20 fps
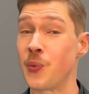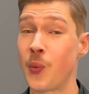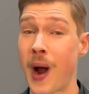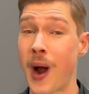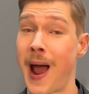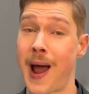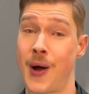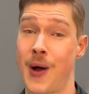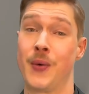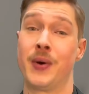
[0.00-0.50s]

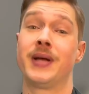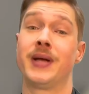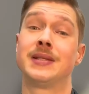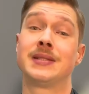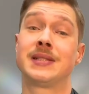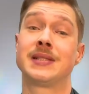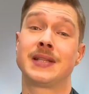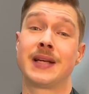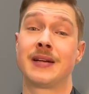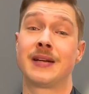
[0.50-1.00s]
wow
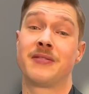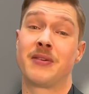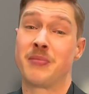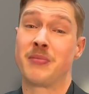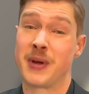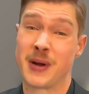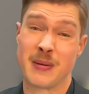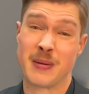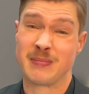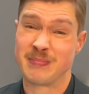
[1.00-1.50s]
instead of a
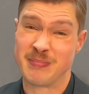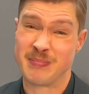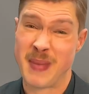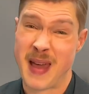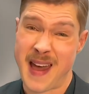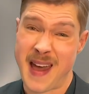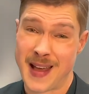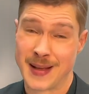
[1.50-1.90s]
mere meh.